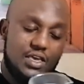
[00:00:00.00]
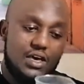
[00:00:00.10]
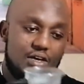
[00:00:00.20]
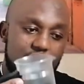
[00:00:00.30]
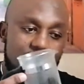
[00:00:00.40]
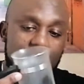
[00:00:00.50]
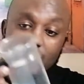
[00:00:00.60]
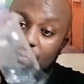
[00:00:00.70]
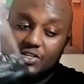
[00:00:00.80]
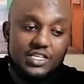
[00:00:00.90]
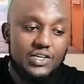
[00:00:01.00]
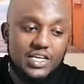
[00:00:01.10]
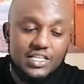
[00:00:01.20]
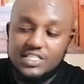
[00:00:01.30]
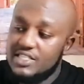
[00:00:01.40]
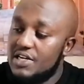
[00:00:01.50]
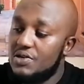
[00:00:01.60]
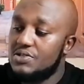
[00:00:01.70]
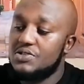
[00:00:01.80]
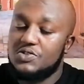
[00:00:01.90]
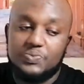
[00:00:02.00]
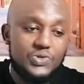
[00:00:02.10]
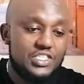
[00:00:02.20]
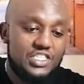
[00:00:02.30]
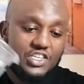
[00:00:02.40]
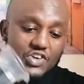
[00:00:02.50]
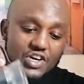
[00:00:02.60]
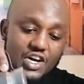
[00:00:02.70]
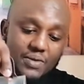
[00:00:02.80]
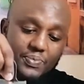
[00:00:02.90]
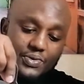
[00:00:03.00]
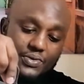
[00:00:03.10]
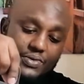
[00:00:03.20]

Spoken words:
Yeah, and the water, you can decide also to put it in your cup.